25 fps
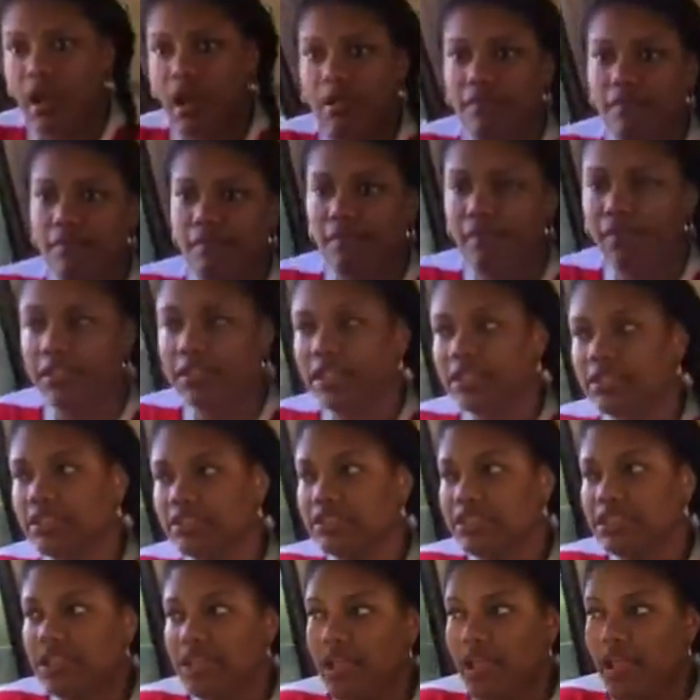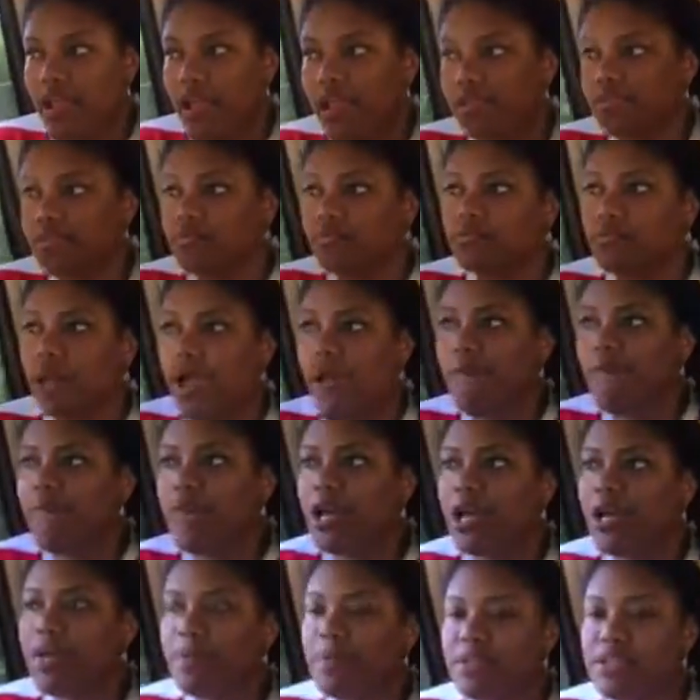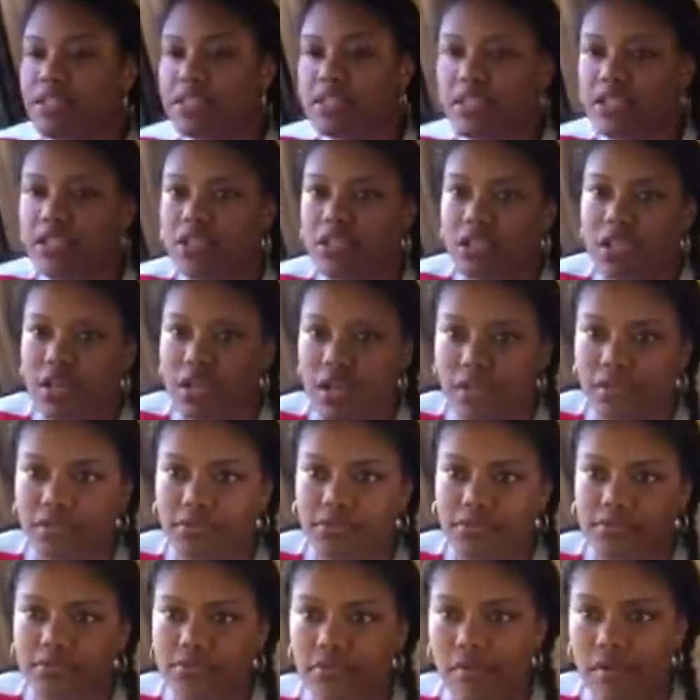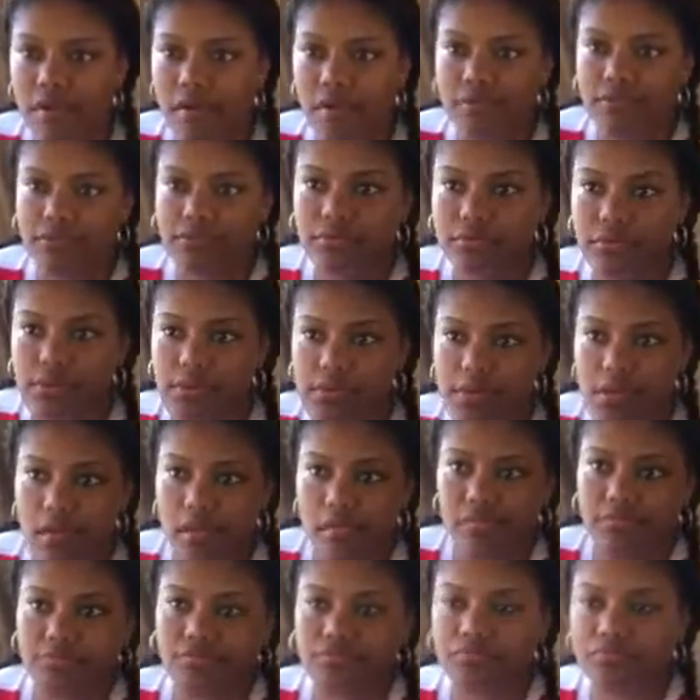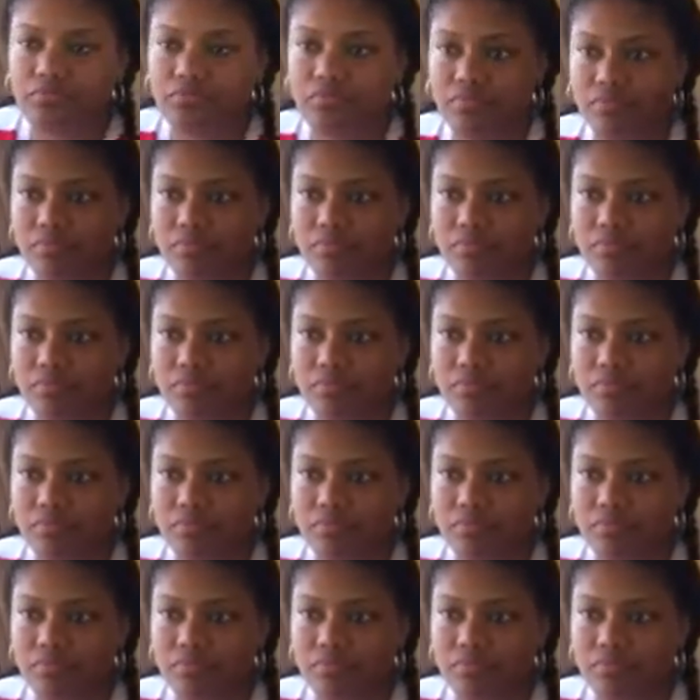very, I'm very, I'm very particular. A particular life.